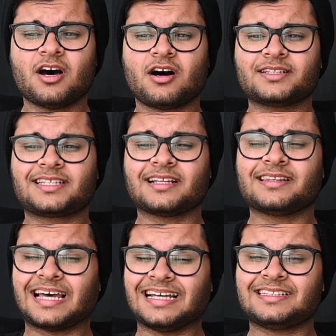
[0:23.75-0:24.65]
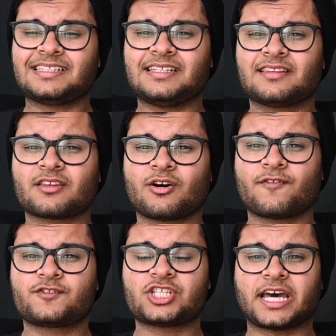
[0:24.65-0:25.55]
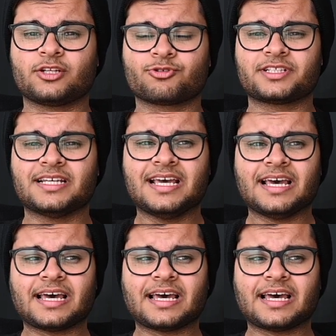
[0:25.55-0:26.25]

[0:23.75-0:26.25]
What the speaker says: until 19th of January.